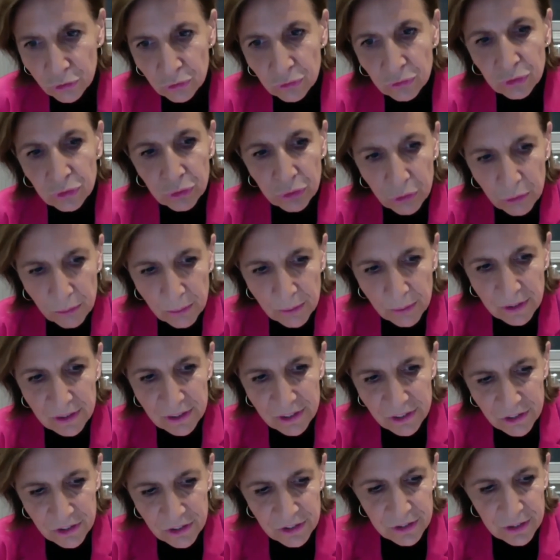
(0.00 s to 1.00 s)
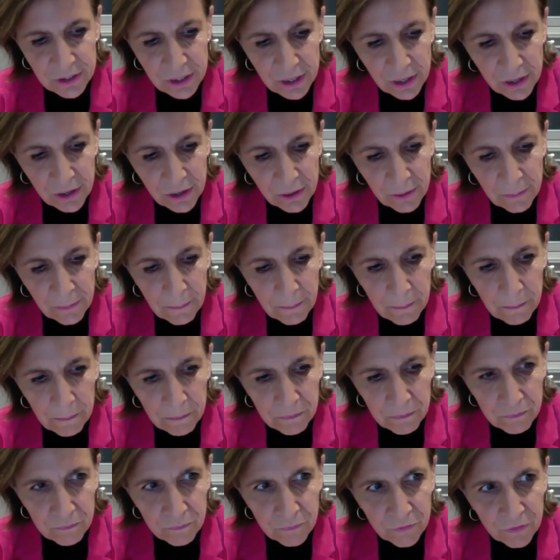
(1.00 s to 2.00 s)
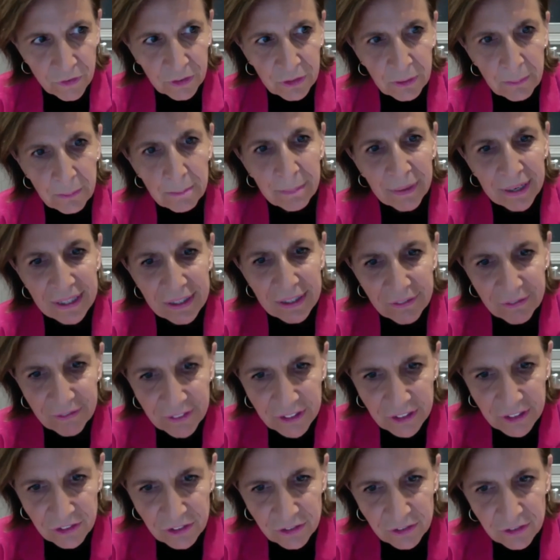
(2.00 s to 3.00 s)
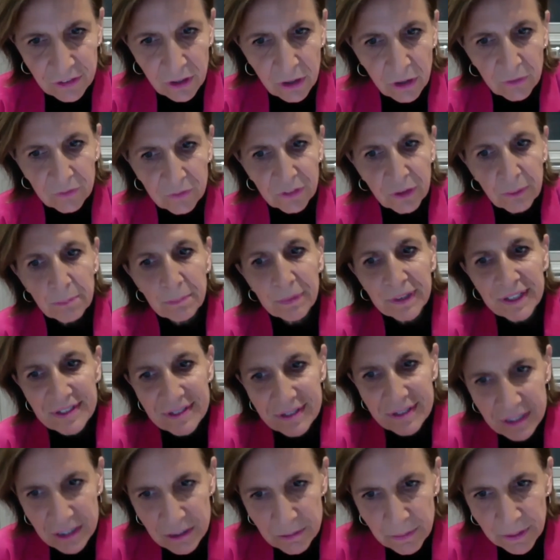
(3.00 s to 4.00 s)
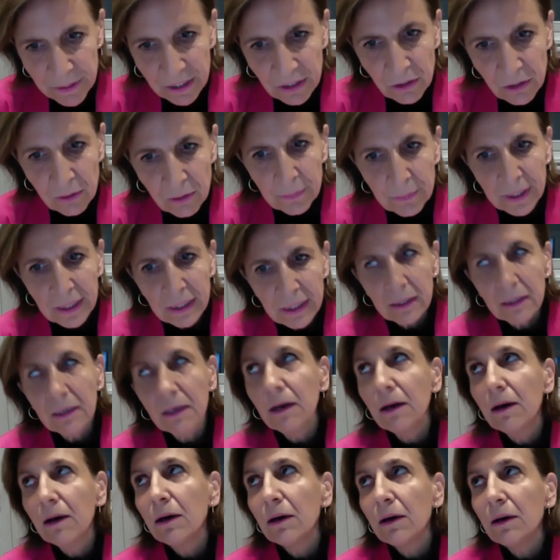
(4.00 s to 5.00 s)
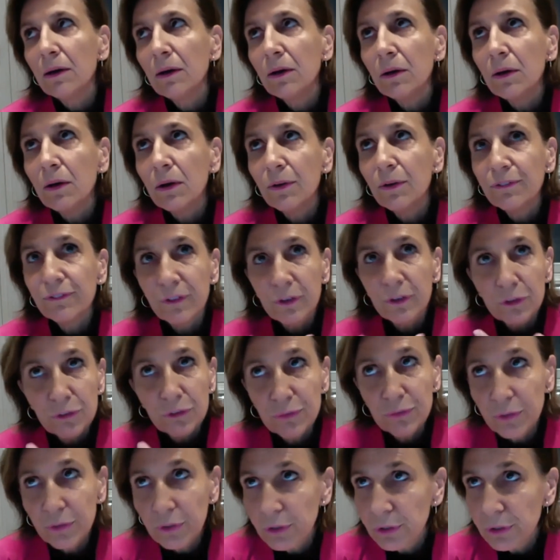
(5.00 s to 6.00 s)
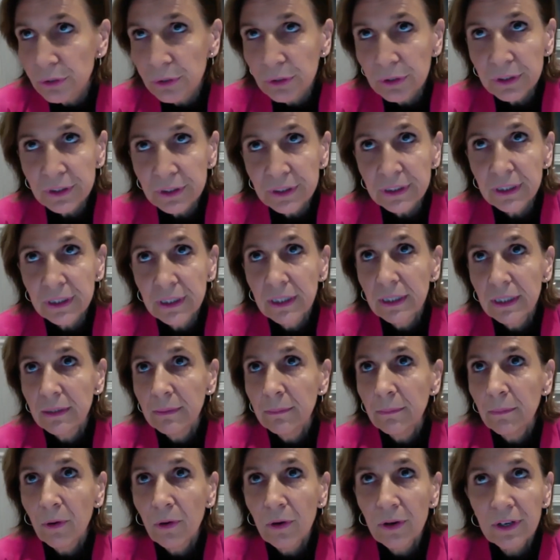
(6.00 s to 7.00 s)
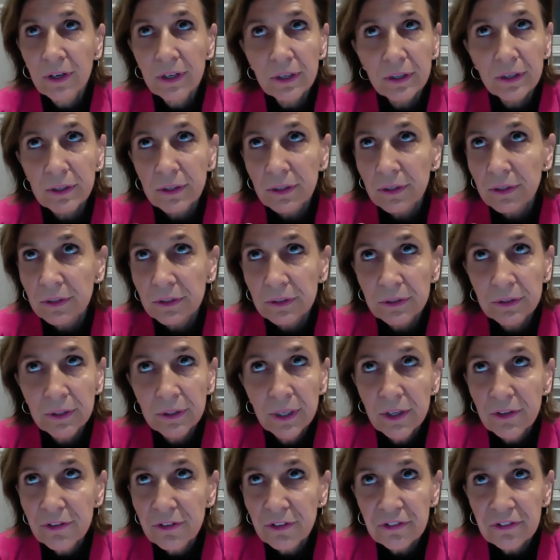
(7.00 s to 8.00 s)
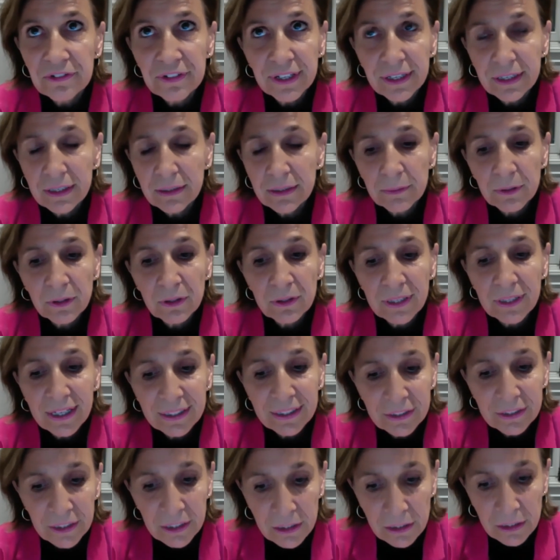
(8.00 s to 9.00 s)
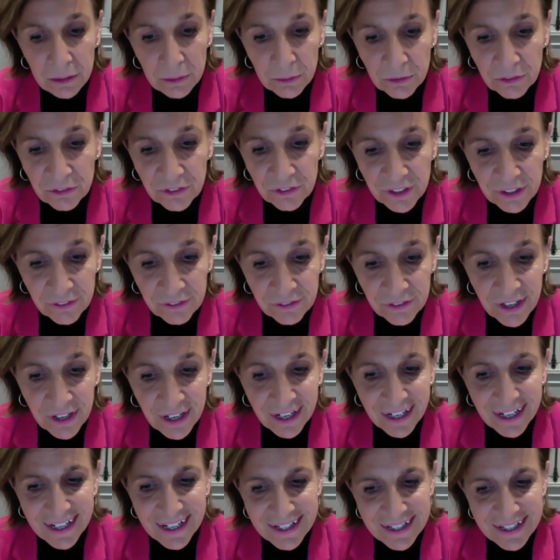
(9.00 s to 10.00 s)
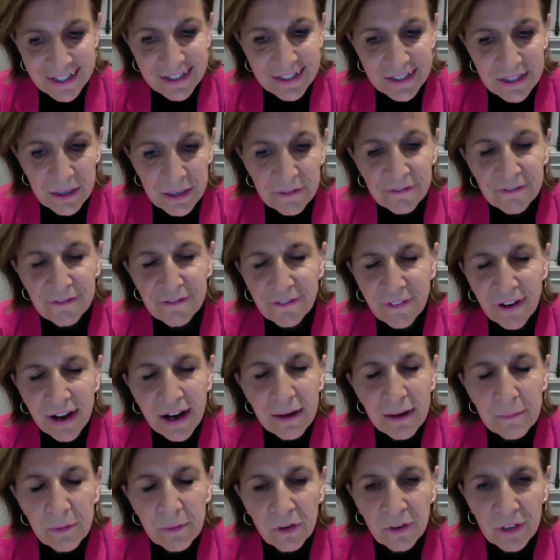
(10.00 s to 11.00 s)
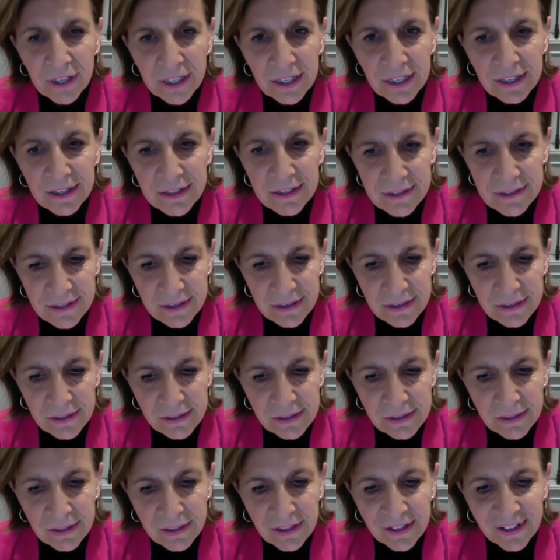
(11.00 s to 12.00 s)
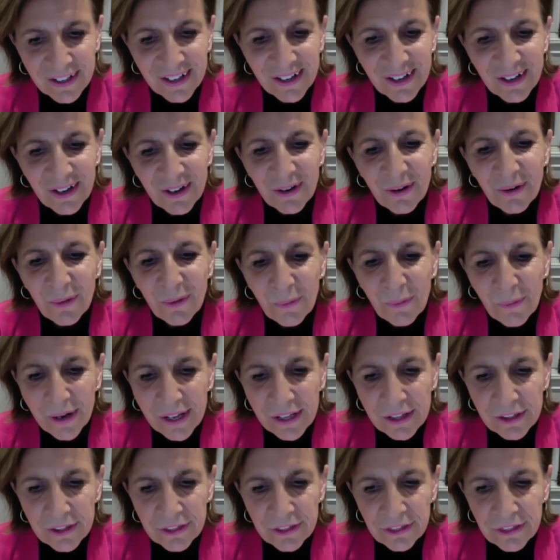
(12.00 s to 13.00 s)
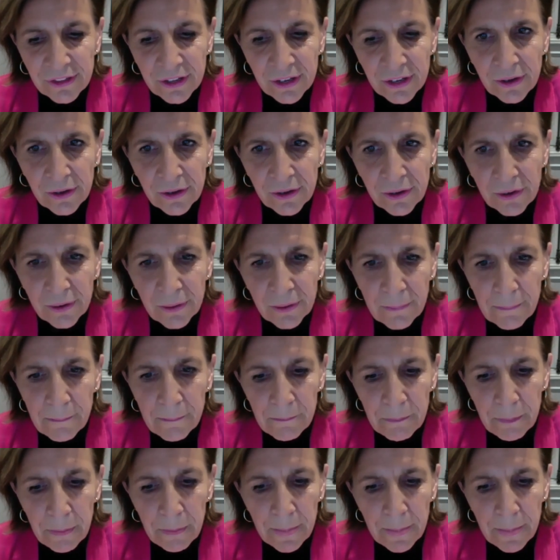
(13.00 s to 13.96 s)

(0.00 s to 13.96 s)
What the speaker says: towards for the benefits of the business becoming a force for good, more sustainable and inclusive, is far more easier with a